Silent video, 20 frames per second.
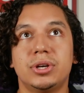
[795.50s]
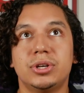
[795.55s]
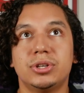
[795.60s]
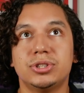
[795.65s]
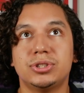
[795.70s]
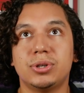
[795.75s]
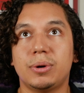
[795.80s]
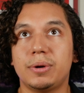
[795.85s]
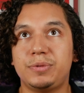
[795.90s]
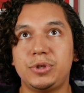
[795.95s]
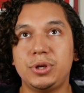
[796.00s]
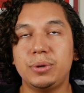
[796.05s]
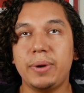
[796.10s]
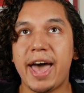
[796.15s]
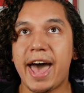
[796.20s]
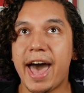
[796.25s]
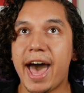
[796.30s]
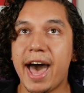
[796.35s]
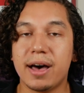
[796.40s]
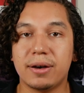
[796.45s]
So if you
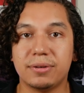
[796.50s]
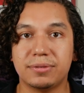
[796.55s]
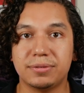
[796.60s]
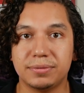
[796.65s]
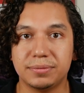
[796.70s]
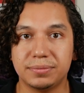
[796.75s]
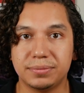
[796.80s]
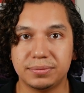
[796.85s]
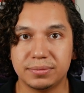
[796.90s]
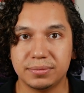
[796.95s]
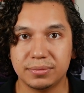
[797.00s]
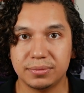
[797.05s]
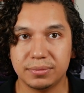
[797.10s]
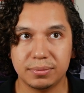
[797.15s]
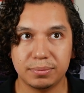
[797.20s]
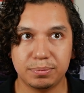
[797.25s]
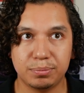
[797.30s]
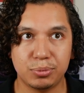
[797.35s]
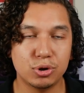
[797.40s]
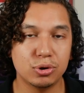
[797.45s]
have
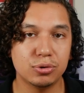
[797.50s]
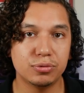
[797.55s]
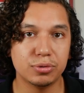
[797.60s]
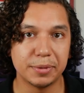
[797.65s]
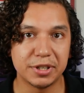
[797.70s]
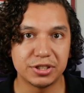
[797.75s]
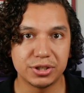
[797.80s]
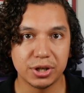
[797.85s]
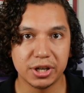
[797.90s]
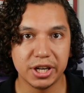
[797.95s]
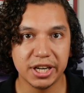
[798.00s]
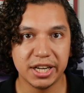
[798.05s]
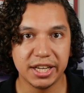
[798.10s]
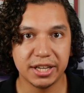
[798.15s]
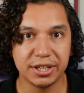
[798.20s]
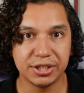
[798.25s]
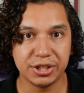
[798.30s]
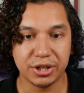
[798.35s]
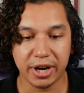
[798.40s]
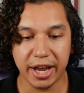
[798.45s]
Pull from Eternity
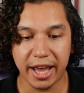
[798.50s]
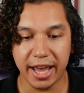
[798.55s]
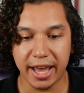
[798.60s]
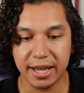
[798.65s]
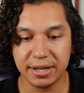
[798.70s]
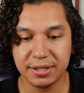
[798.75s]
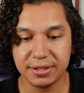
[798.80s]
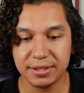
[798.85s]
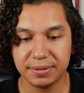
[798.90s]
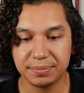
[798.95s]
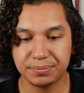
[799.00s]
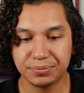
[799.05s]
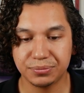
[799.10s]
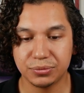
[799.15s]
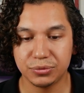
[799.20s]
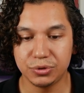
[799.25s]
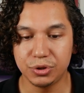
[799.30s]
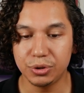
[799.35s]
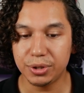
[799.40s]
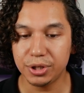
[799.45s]
in your hand,
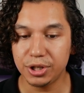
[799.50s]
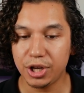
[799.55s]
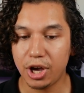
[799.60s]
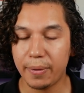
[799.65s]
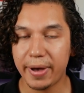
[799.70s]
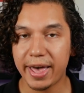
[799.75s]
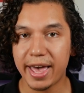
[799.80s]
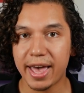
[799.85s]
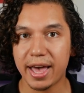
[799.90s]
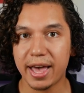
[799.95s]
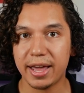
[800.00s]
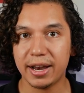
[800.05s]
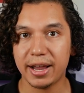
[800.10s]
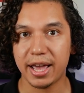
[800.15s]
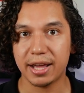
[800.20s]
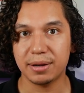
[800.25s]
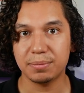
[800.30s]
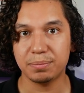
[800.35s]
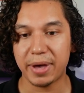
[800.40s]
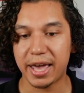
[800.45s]
you can go ahead
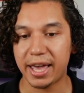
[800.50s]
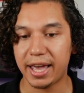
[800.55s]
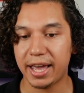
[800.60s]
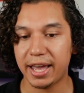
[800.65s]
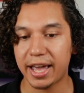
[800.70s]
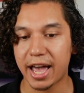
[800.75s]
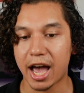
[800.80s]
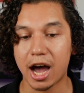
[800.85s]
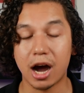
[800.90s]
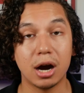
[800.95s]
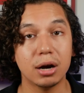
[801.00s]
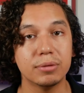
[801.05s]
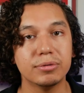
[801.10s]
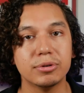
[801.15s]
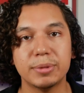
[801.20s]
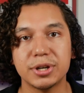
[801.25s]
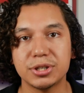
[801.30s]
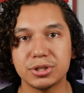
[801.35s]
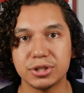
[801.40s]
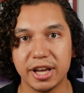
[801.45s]
and pay however
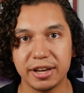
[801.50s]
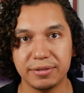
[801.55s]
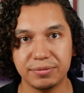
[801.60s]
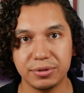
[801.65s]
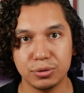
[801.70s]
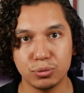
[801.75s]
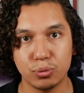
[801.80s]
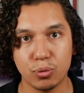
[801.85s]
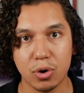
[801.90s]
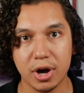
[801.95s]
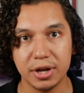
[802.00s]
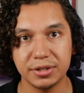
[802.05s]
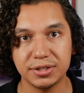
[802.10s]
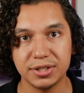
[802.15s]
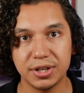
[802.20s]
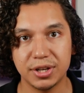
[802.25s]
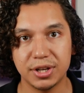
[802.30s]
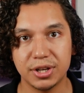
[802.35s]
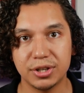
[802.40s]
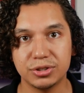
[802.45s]
much life you want
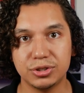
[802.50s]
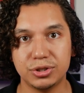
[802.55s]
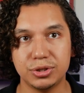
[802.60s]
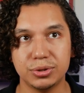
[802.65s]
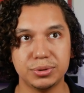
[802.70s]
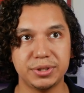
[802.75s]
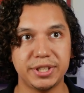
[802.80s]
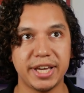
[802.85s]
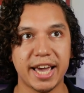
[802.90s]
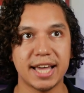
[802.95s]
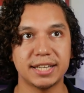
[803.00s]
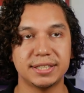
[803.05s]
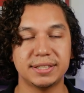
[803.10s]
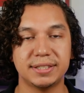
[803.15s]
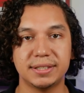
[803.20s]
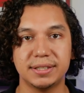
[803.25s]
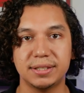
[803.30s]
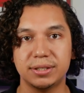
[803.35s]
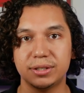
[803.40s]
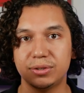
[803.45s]
to
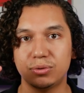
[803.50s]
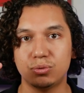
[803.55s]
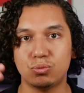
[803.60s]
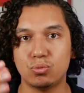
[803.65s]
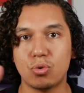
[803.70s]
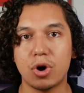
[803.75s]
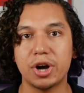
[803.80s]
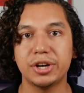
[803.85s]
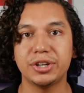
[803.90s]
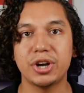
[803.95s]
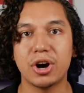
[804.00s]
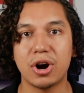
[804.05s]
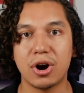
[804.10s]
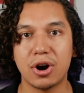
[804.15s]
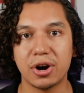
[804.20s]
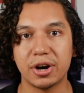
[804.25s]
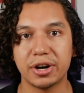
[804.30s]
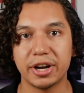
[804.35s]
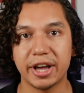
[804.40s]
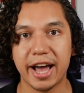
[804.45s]
get 1
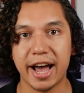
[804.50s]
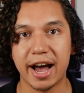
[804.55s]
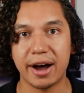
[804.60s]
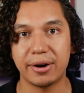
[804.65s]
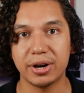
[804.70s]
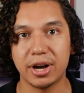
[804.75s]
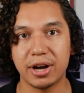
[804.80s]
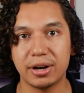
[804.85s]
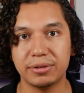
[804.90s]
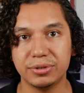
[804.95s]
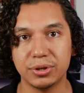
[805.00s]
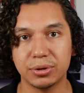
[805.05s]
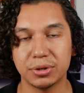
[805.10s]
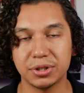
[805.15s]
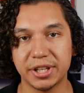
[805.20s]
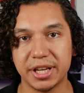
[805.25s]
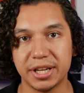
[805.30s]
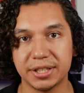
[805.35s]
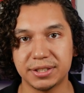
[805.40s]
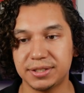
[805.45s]
card out of your
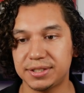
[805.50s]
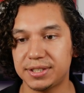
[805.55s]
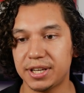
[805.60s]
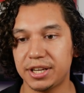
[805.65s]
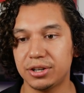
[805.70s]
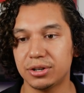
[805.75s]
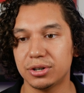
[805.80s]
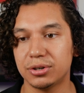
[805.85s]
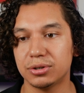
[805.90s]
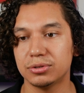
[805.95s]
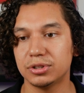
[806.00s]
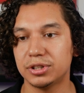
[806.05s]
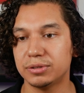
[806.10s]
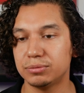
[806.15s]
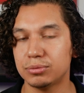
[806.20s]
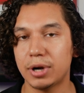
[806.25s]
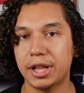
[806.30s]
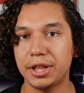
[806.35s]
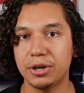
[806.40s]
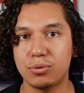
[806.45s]
list. Say your
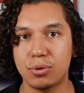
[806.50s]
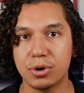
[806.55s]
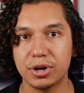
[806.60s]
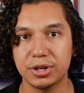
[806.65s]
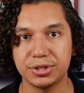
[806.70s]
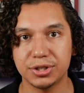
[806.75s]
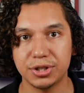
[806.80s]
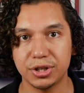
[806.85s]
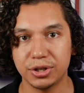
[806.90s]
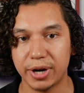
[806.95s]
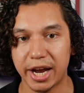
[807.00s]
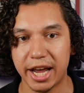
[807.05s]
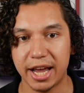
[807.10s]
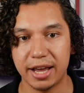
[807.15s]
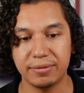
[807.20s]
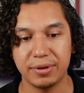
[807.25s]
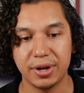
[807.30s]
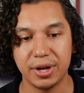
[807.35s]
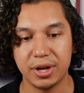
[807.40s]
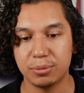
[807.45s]
Relic Warder's in the
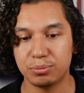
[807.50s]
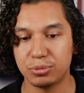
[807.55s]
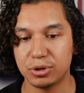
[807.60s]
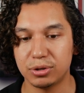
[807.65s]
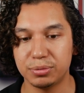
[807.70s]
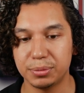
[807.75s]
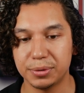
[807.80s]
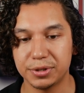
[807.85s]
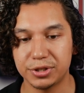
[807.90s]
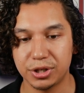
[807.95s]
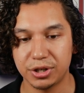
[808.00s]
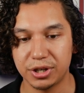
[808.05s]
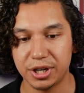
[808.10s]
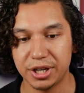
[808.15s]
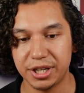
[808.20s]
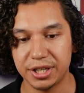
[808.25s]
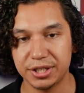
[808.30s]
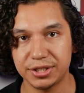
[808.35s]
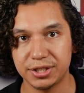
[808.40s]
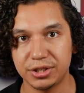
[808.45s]
grave, Pull from
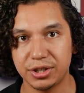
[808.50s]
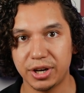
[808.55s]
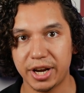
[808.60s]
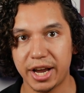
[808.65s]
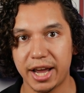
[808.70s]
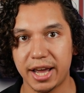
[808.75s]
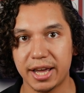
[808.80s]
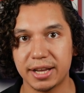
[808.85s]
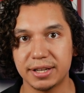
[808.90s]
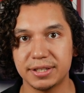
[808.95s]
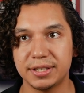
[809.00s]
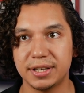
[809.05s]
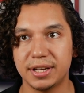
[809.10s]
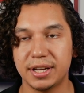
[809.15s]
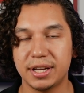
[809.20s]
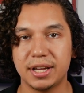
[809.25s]
Eternity is in your hand,